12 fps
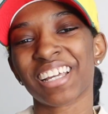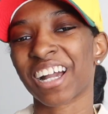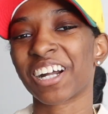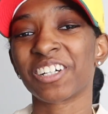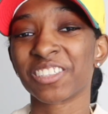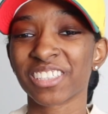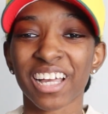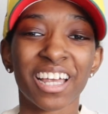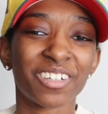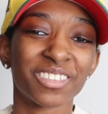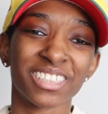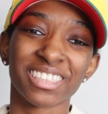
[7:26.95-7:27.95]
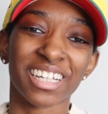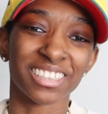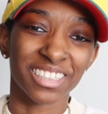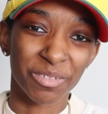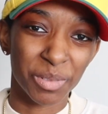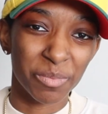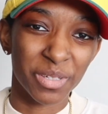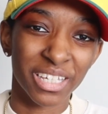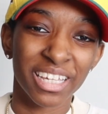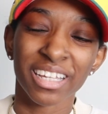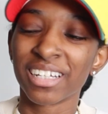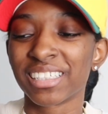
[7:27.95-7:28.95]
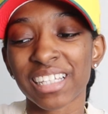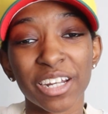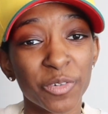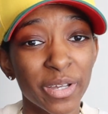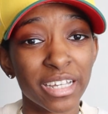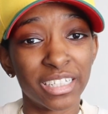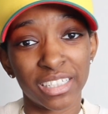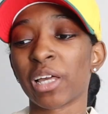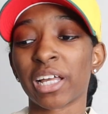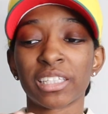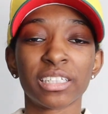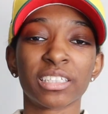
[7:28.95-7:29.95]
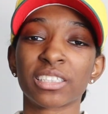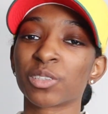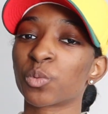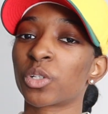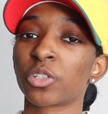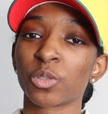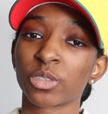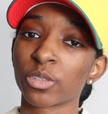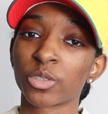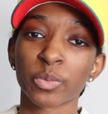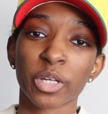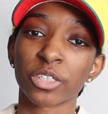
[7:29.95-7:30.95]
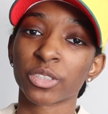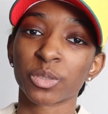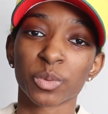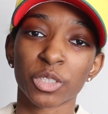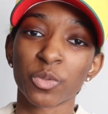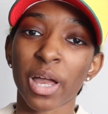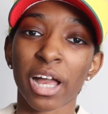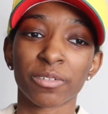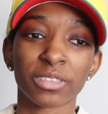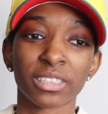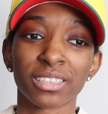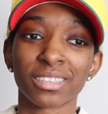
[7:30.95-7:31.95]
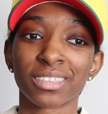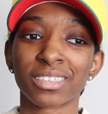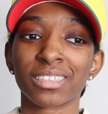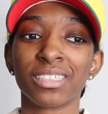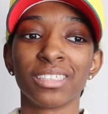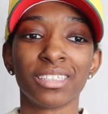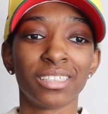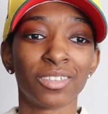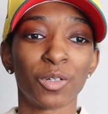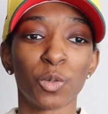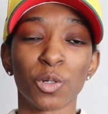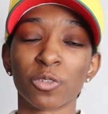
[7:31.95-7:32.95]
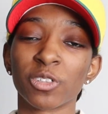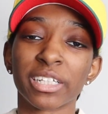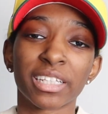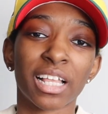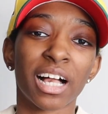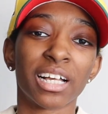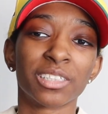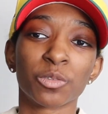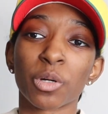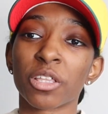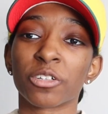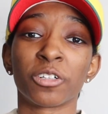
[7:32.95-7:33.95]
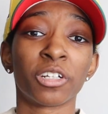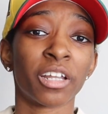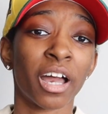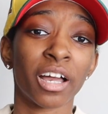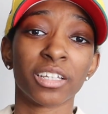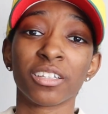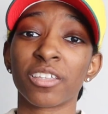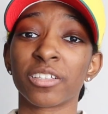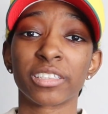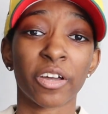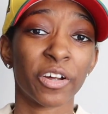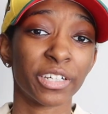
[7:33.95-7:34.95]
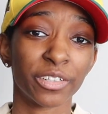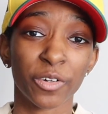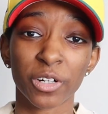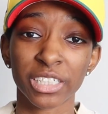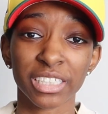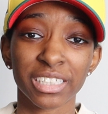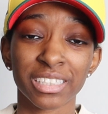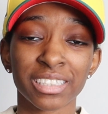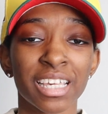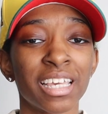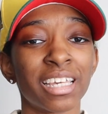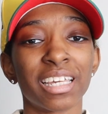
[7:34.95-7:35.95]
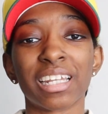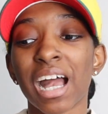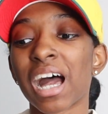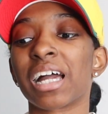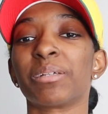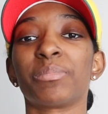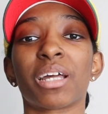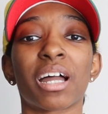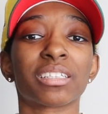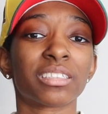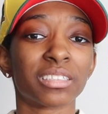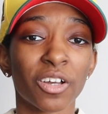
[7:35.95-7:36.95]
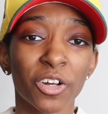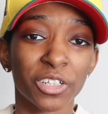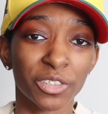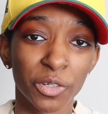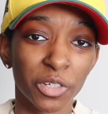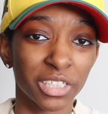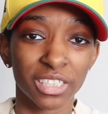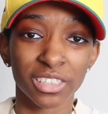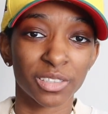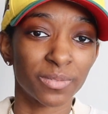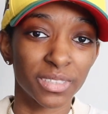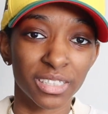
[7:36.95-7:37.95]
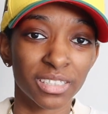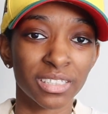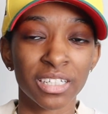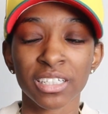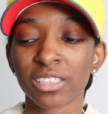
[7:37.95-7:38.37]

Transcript: I don't think that's gonna be me, because I don't hate I think this is one of those situations where you have to see or realize whether or not you're the target audience, and I'm not the target audience for this.